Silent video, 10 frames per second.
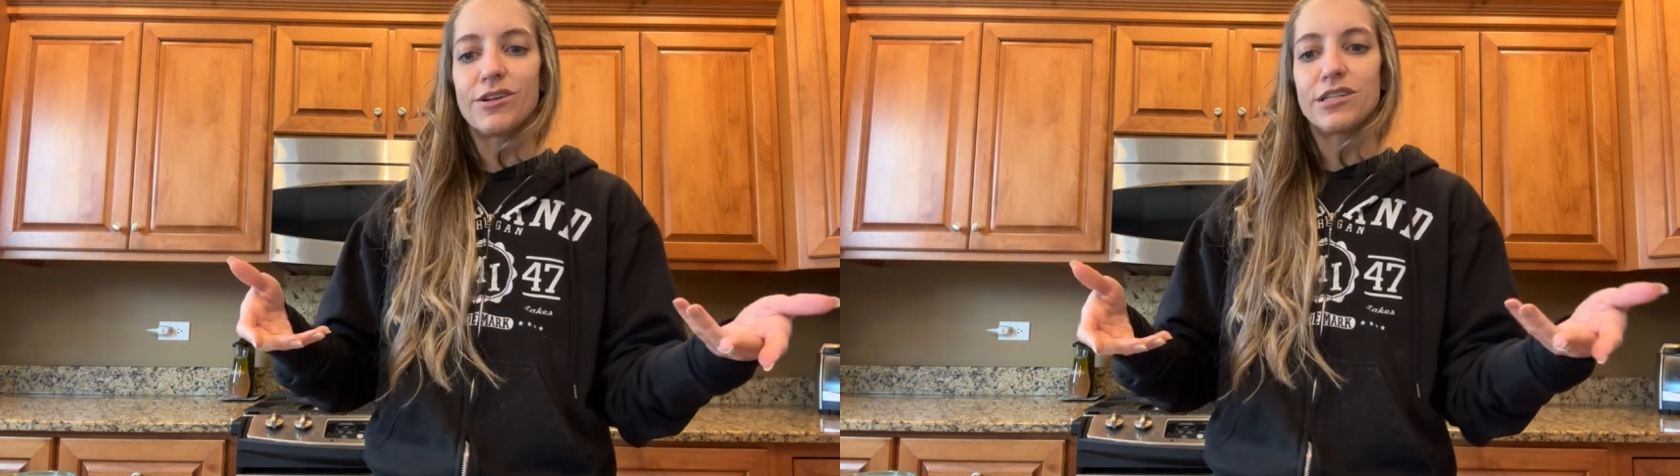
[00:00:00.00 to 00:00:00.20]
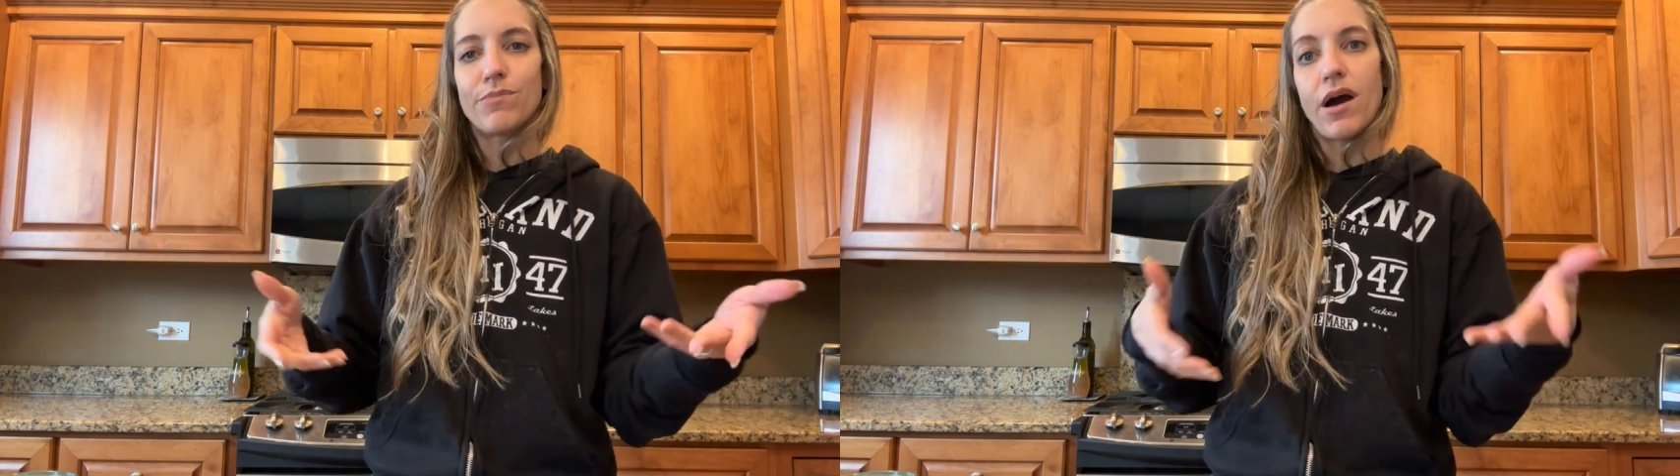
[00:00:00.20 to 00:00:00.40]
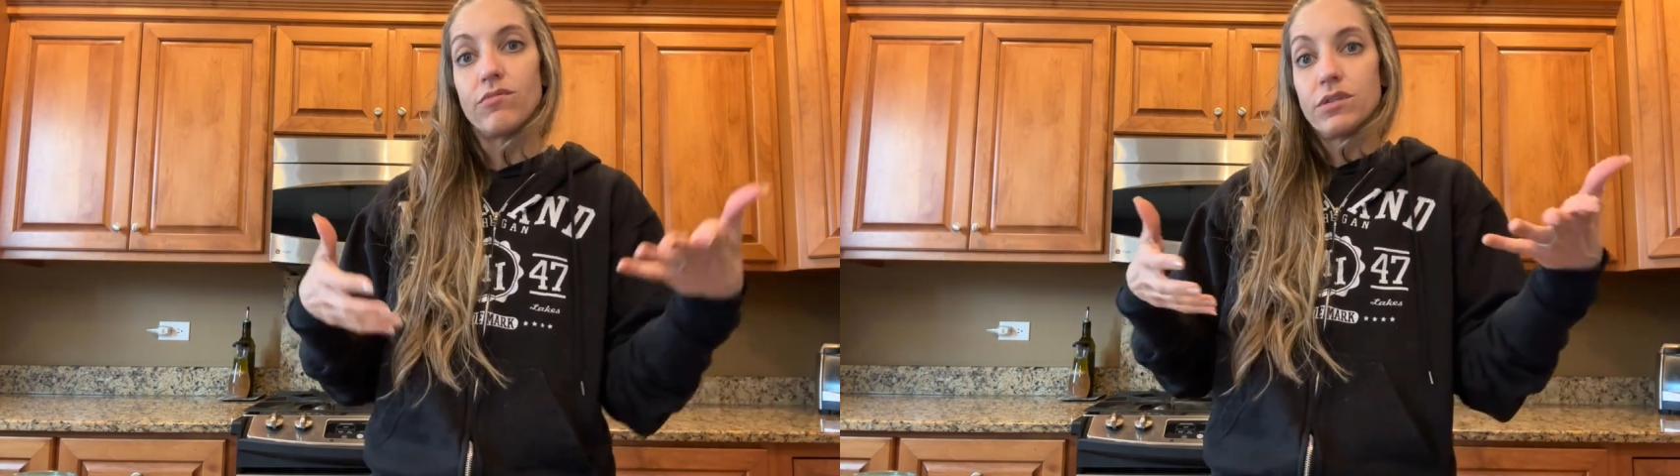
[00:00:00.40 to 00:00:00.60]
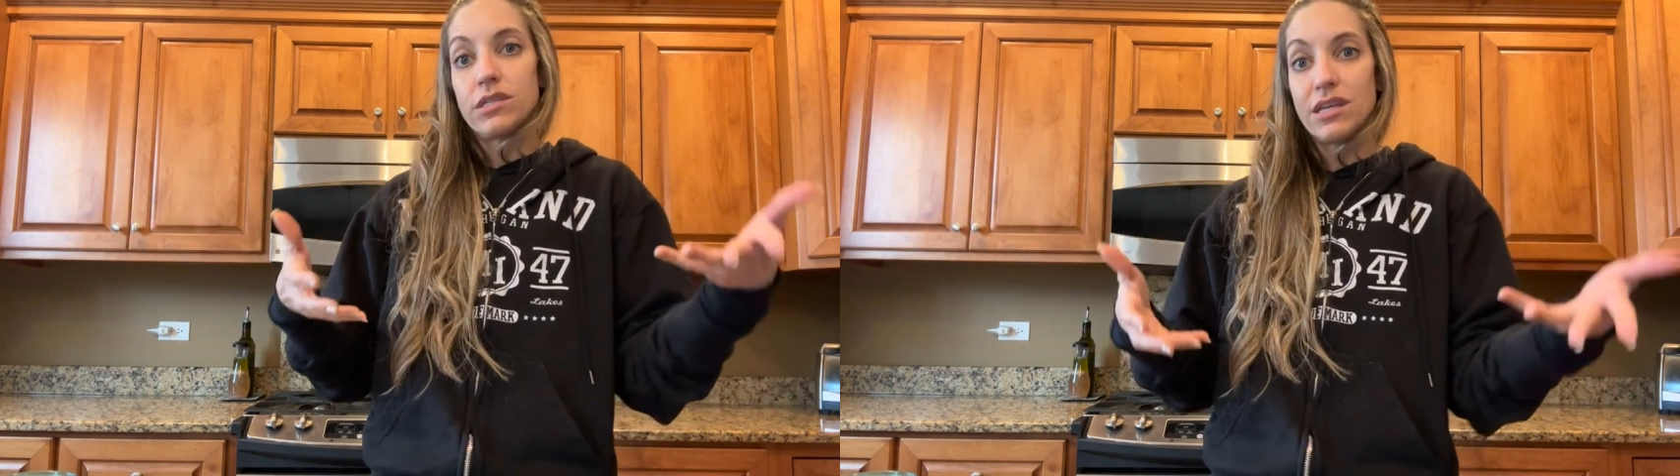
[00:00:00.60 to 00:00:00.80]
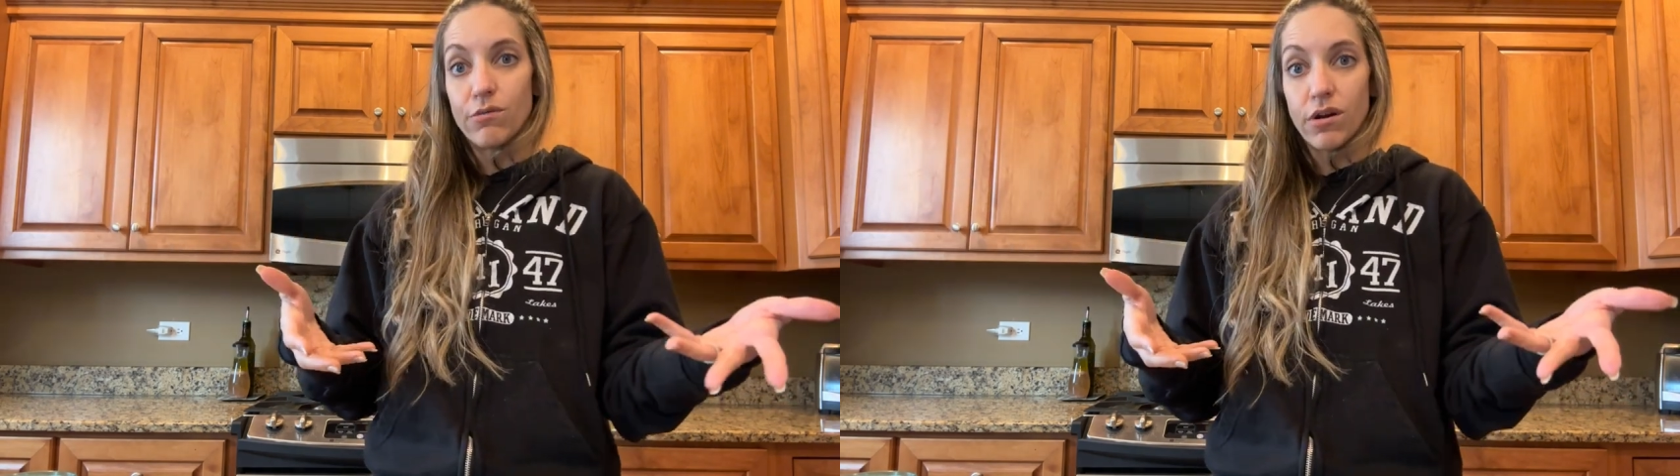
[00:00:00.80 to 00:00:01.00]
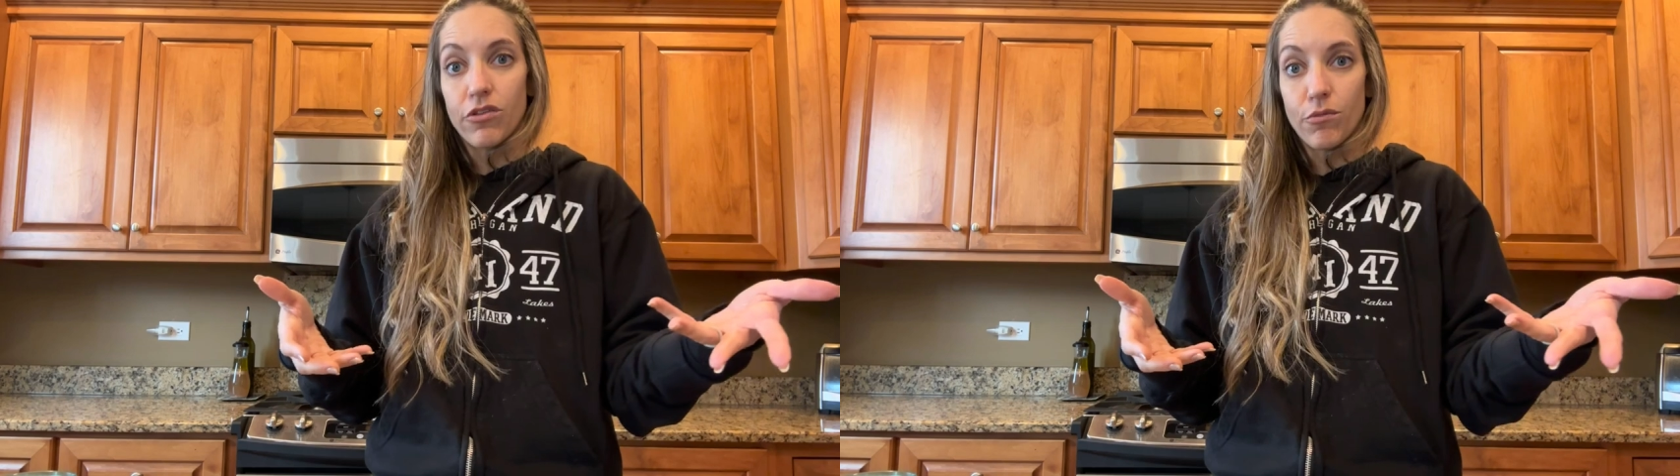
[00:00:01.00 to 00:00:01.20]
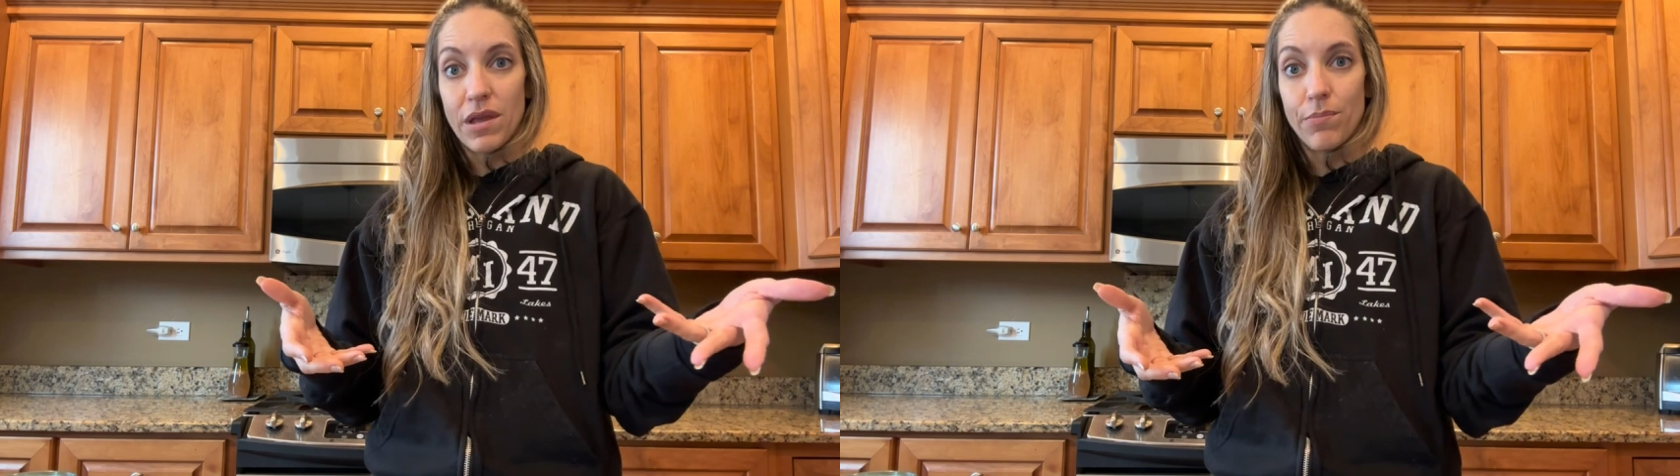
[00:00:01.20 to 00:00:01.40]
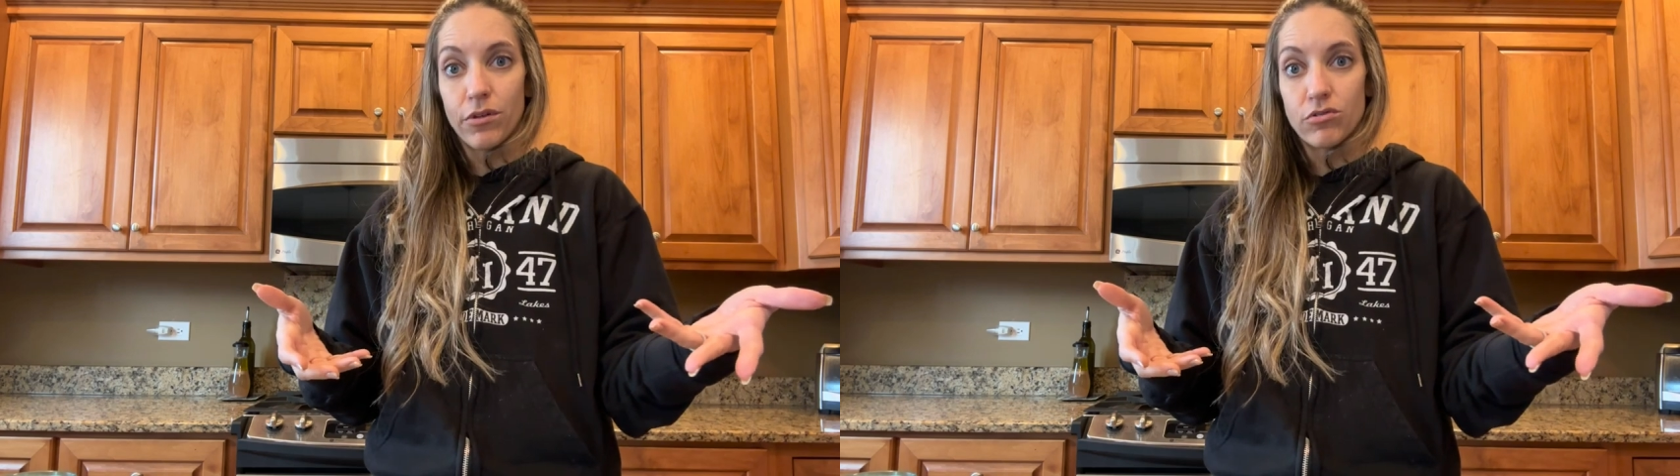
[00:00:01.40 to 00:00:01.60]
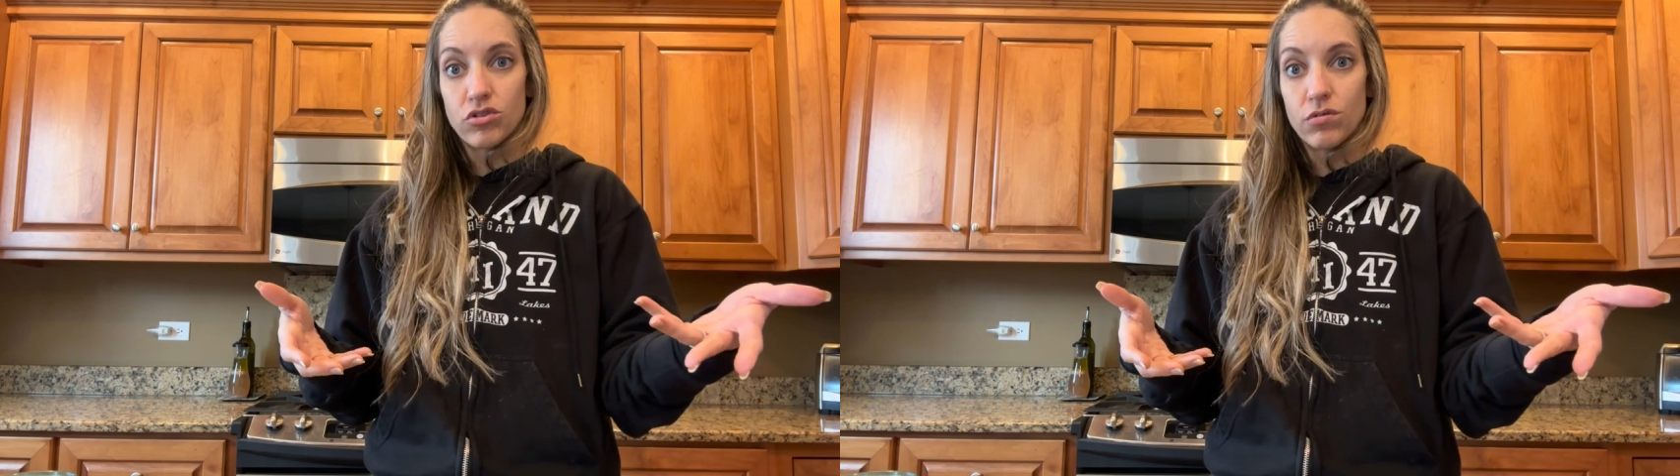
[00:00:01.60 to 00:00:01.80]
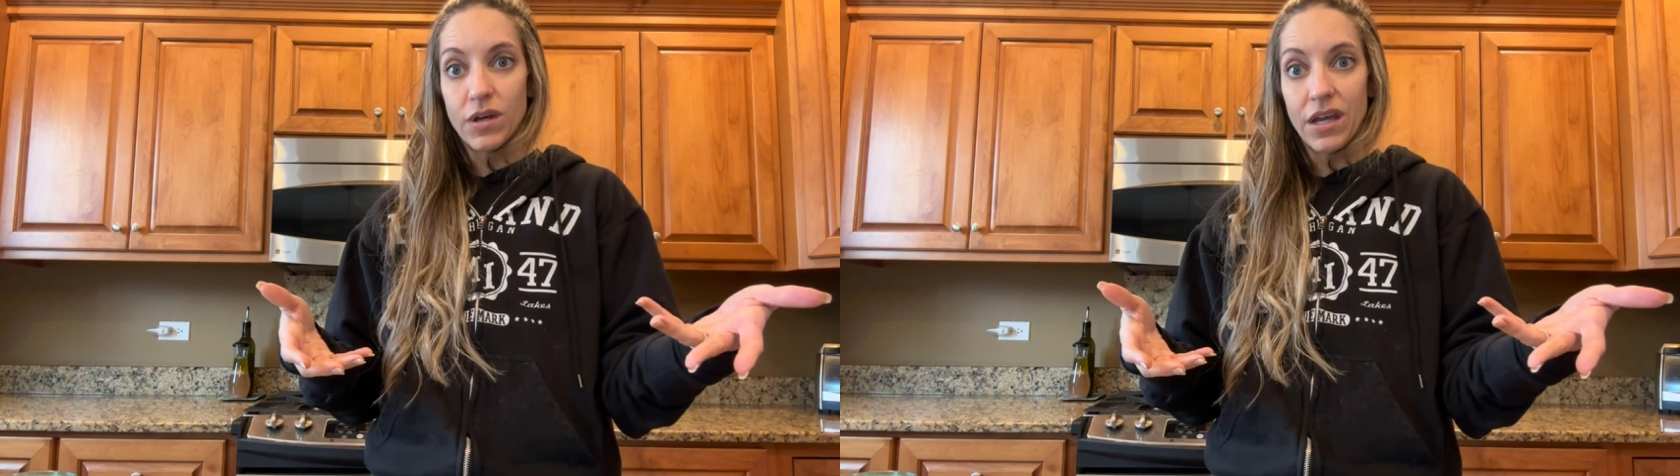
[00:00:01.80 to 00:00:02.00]
it's about and see what other people are
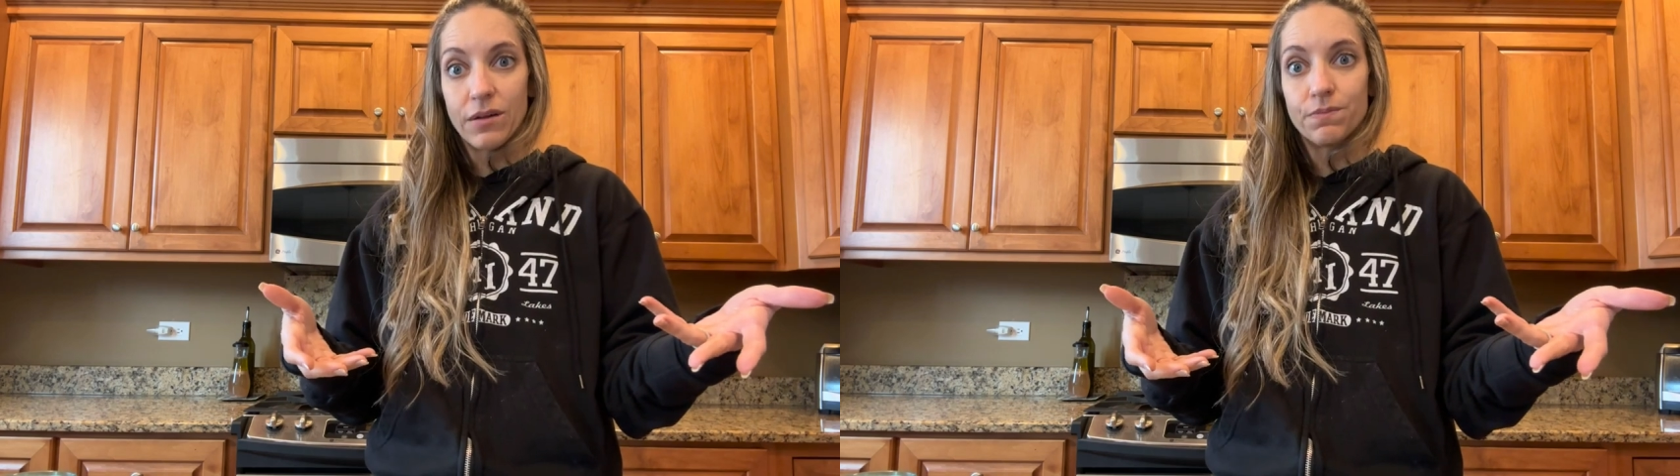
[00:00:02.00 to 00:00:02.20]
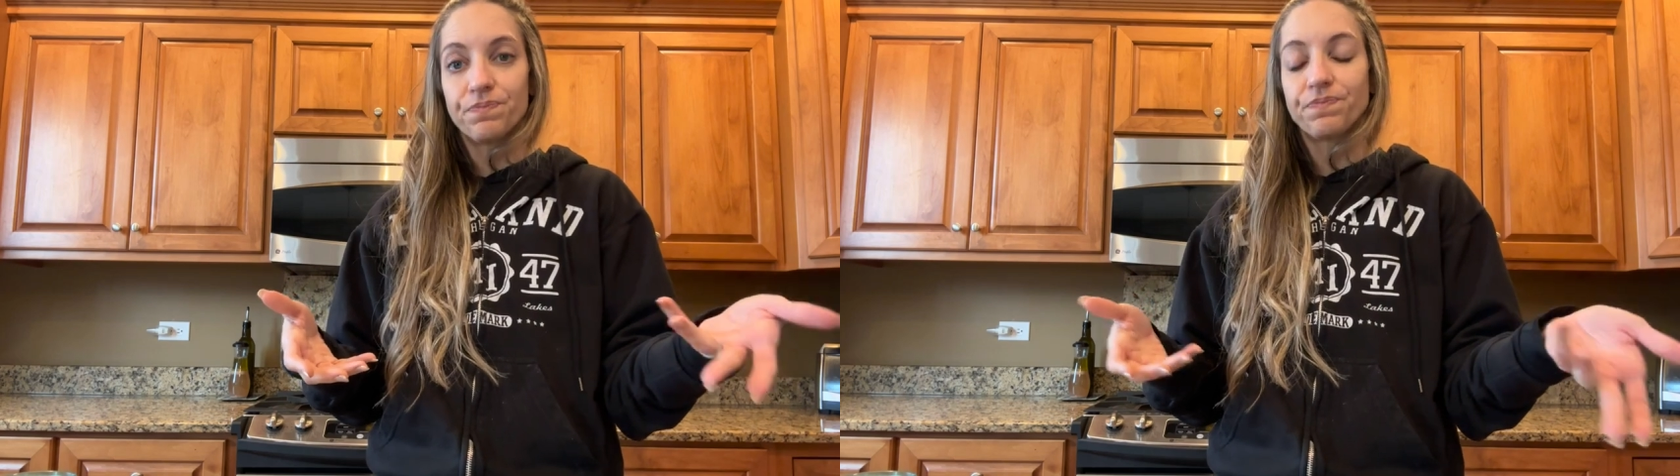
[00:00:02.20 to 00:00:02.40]
doing.